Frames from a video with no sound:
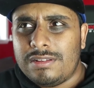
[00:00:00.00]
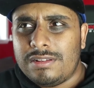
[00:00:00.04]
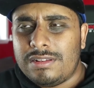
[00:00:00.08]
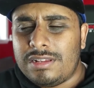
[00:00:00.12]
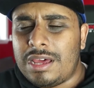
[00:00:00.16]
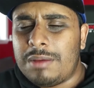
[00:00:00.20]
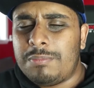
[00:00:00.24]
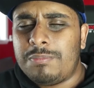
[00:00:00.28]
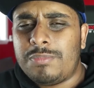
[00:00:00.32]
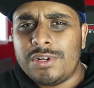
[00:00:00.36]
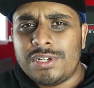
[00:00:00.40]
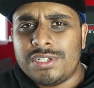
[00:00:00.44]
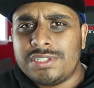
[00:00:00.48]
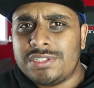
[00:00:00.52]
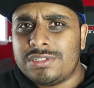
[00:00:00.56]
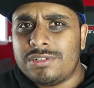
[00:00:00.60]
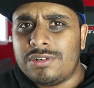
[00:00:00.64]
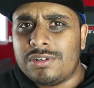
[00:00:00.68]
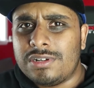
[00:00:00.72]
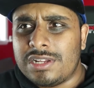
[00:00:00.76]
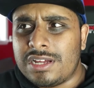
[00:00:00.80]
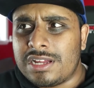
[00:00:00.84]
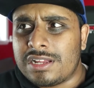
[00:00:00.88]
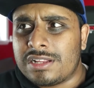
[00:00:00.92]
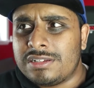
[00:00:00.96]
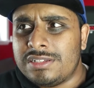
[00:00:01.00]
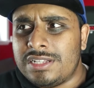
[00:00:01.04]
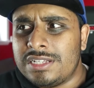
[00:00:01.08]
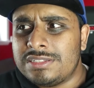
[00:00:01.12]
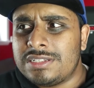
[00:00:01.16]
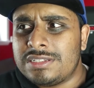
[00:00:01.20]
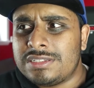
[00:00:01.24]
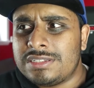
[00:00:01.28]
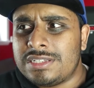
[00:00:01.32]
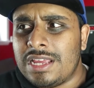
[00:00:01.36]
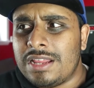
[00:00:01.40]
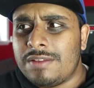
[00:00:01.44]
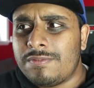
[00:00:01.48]
Now, I'm pretty sure, like, there's
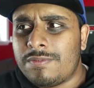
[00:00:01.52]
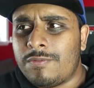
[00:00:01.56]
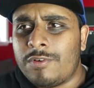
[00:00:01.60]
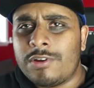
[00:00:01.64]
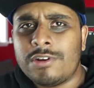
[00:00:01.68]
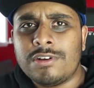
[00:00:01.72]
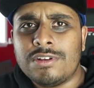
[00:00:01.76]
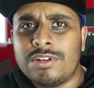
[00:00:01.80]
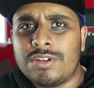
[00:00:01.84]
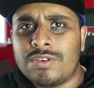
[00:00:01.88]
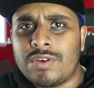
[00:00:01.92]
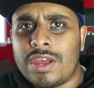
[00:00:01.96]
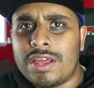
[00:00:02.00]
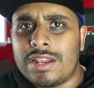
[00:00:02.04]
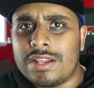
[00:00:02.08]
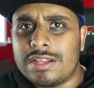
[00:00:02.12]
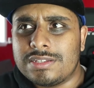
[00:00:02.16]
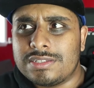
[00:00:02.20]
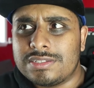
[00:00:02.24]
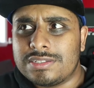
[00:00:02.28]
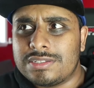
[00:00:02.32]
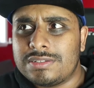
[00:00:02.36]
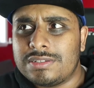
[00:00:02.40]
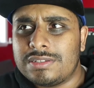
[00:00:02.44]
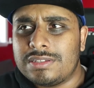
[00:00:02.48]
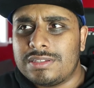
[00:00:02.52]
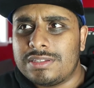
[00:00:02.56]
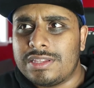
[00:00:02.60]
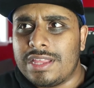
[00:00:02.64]
a scene from one of the trailers